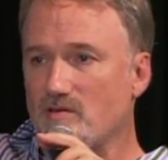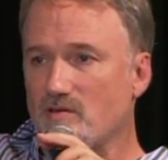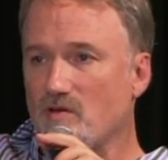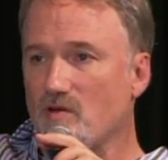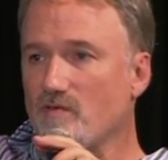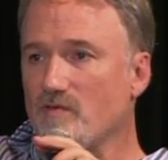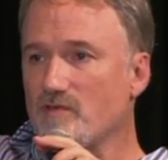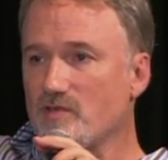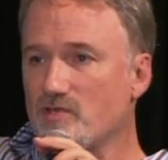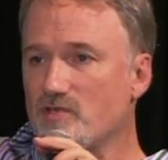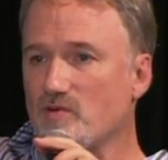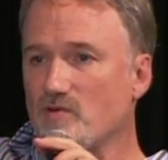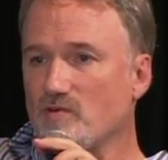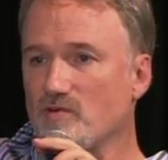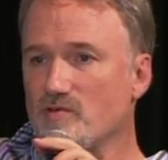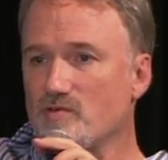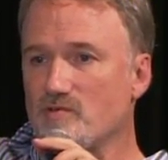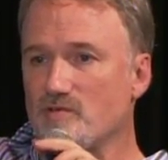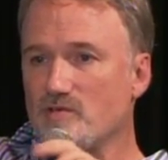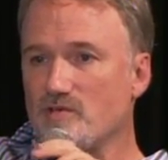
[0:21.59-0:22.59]
over the
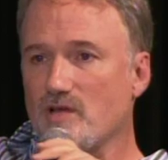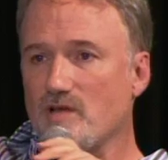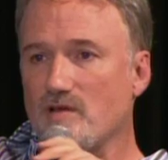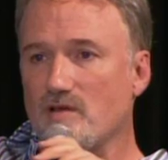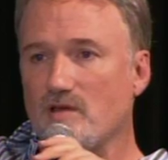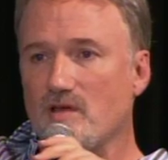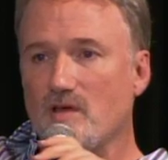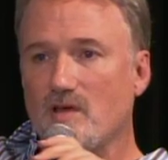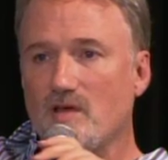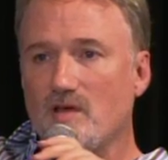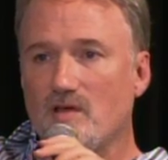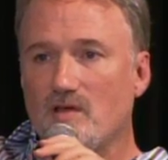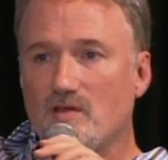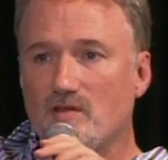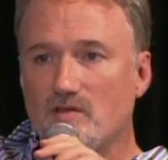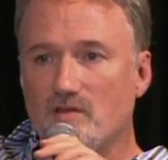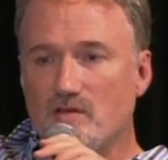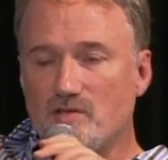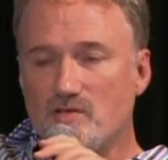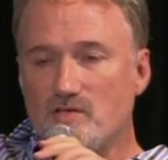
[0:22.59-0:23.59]
shoulders, we shot
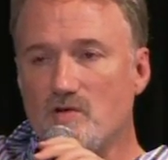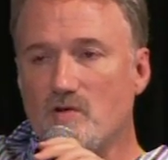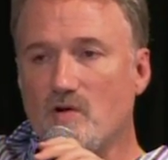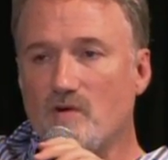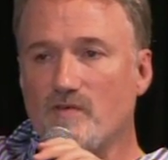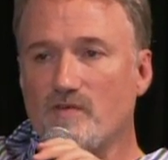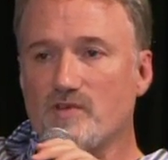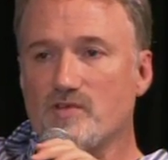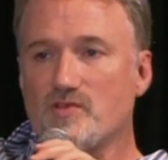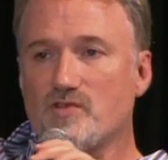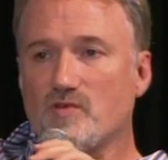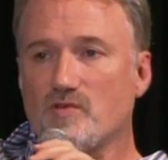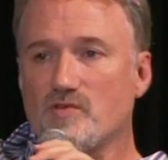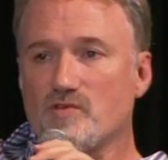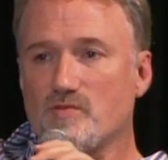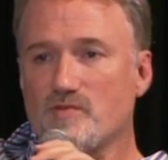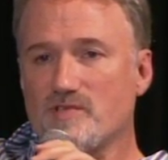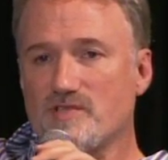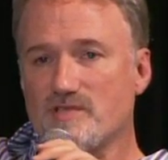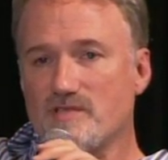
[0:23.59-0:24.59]
the 2 over the
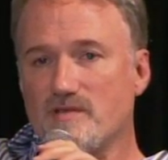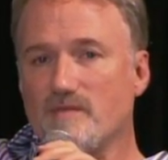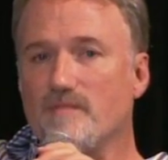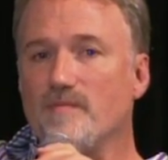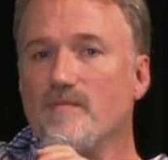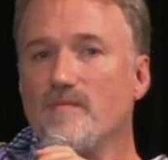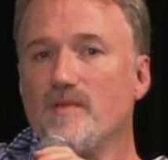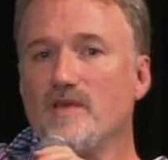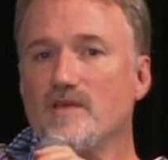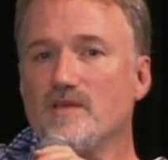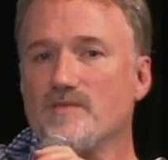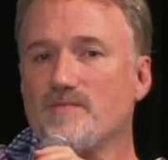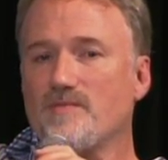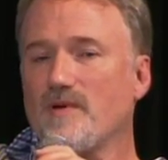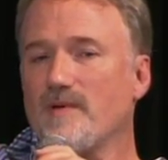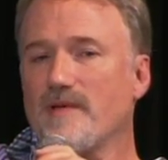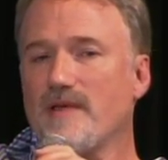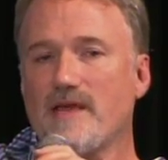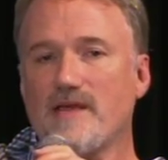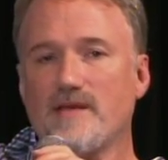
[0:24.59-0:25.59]
shoulders, which is is
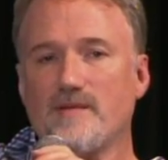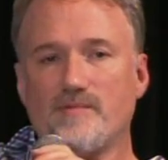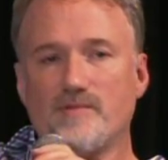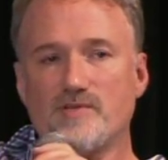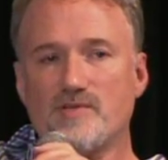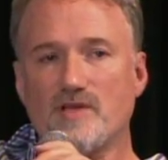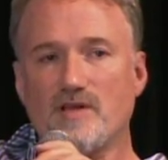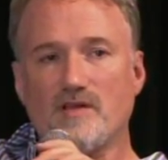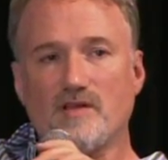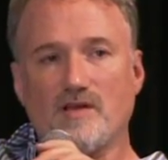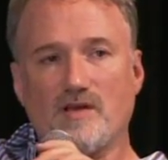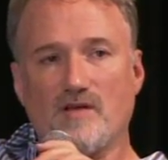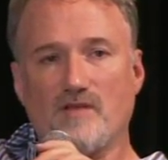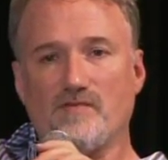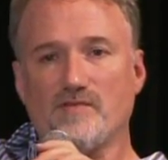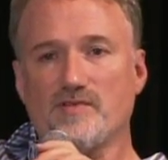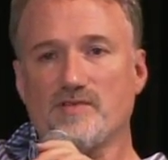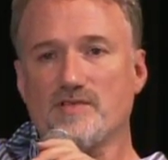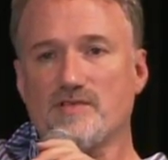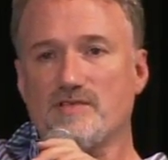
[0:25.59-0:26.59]
probably 80% of the
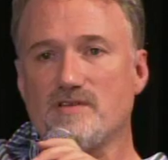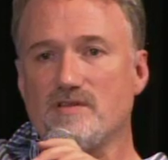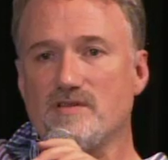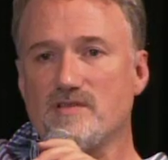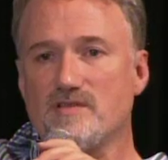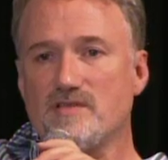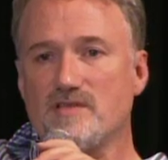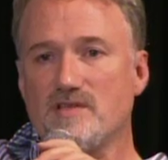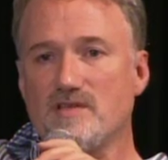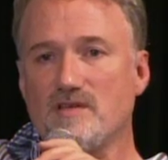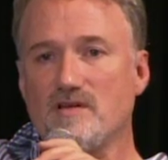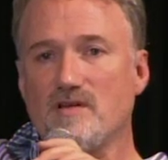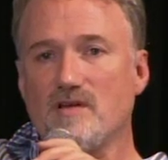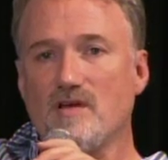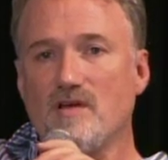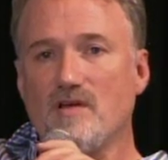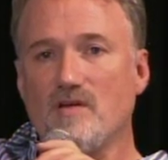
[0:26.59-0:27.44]
coverage that's in the scene.